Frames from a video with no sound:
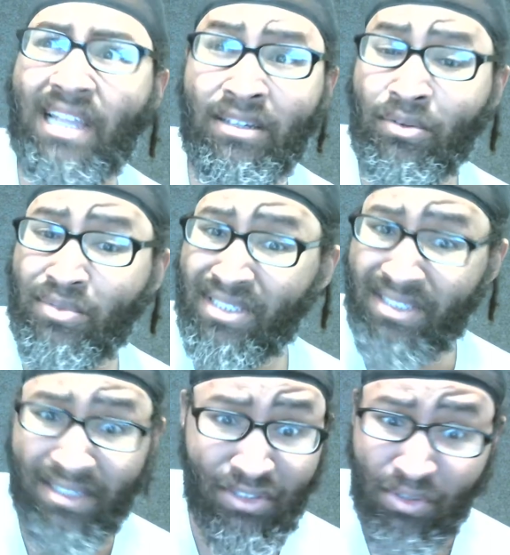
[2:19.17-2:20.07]
yo, just
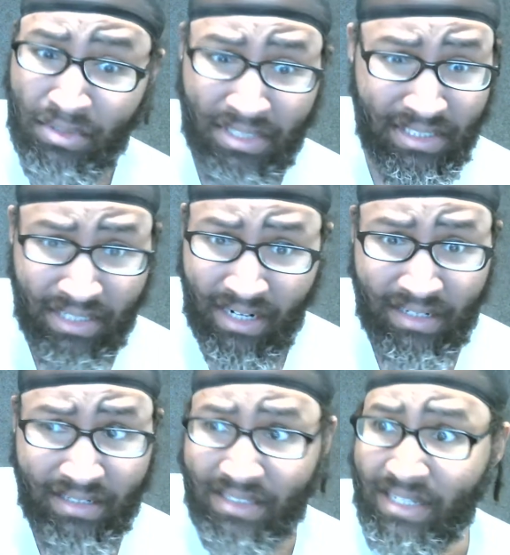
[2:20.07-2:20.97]
because you was a
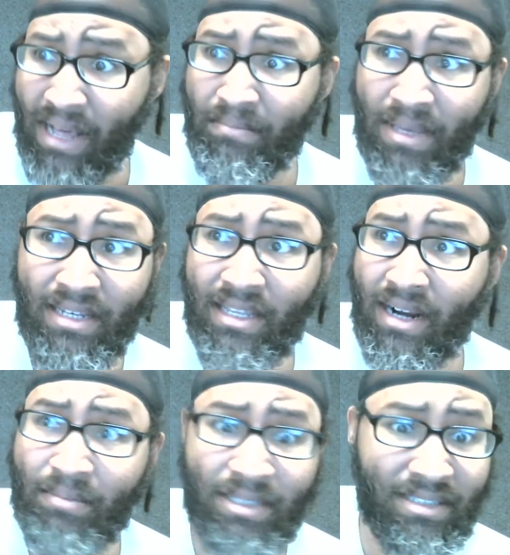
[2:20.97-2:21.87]
junkie does not mean that
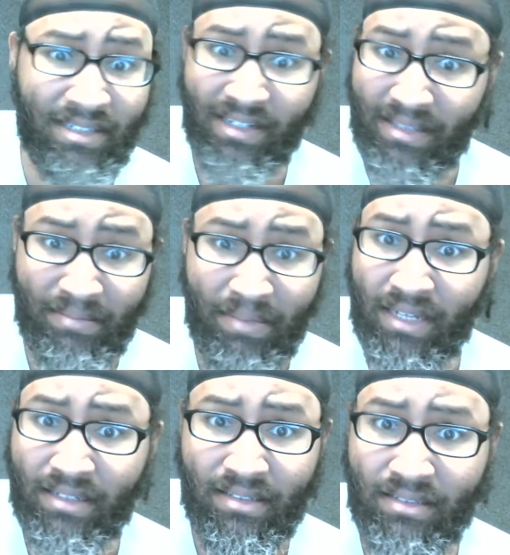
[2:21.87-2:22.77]
I'm a junkie, man.
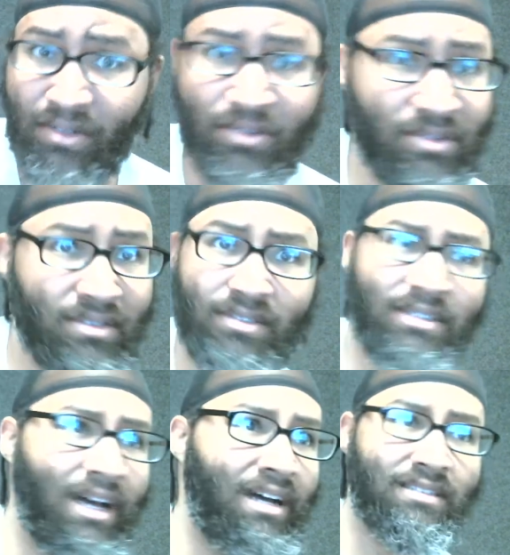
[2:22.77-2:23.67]

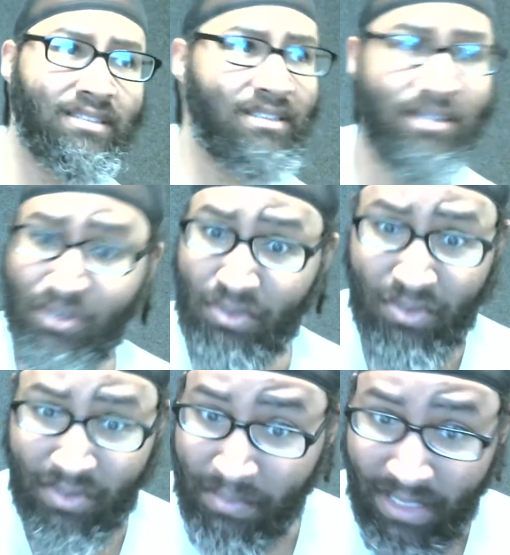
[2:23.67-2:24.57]
Just because you
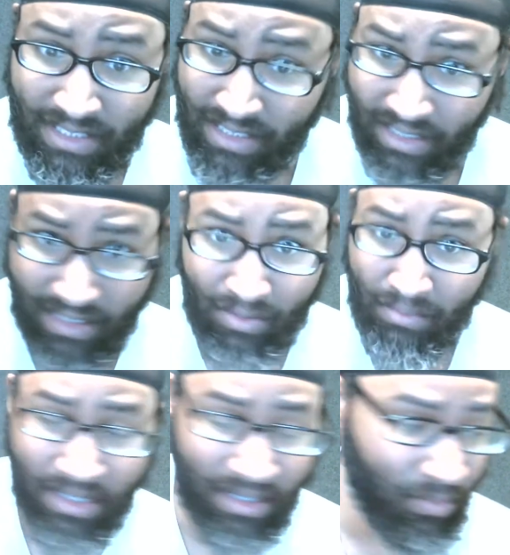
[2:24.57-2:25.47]
used to be a junkie don't
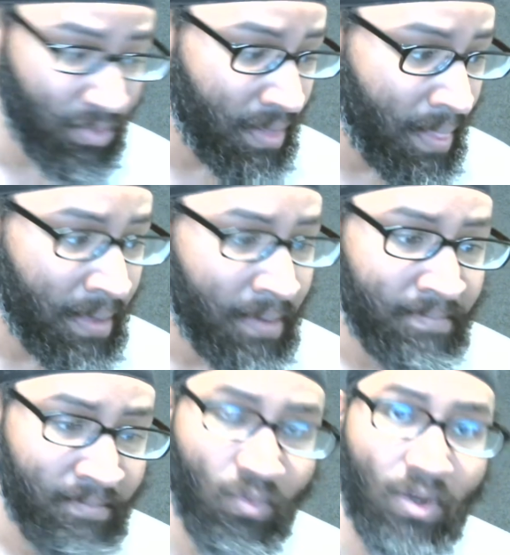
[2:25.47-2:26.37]
mean I'm
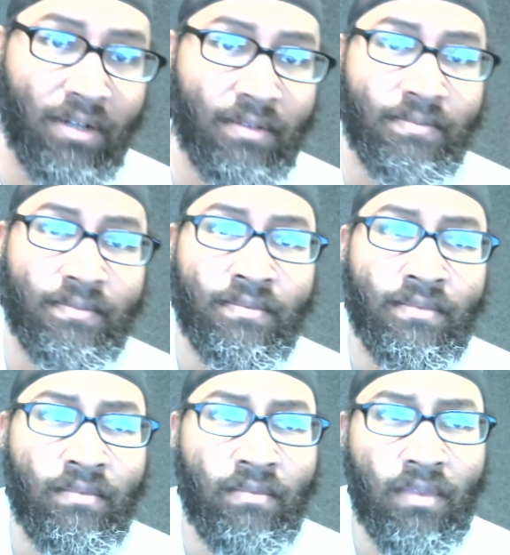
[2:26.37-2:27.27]
one.
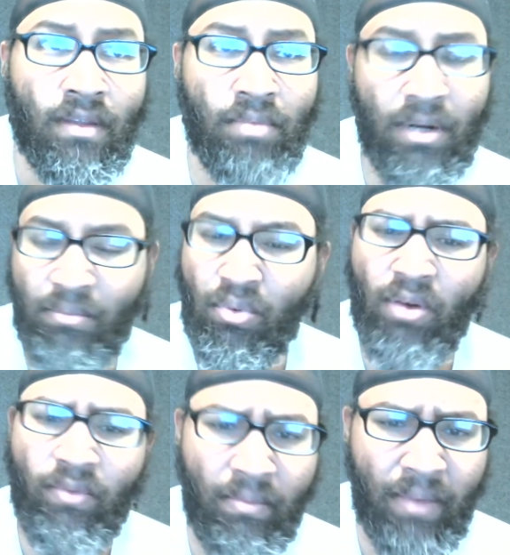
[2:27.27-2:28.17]
But the
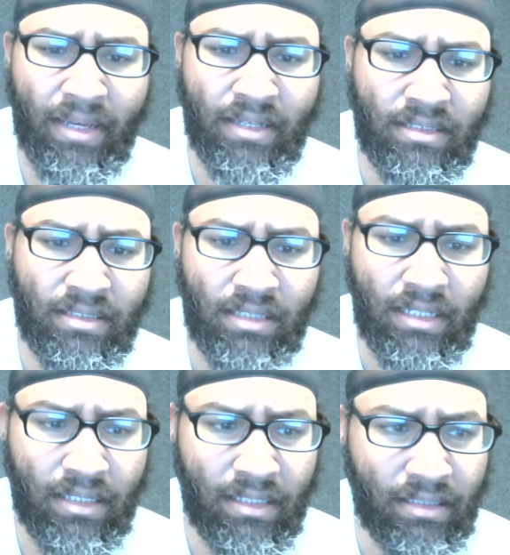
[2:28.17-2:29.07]
point remains
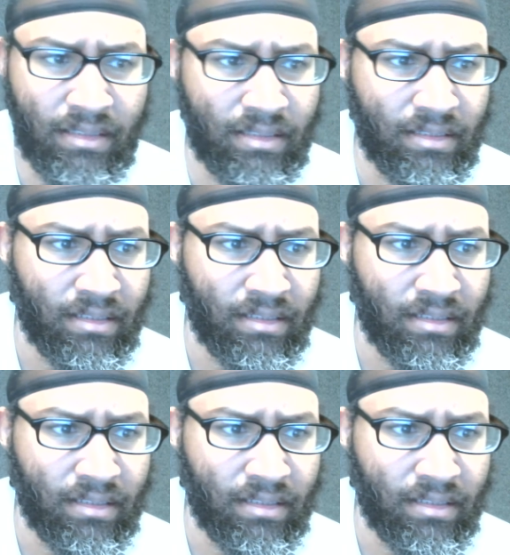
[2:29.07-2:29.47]
is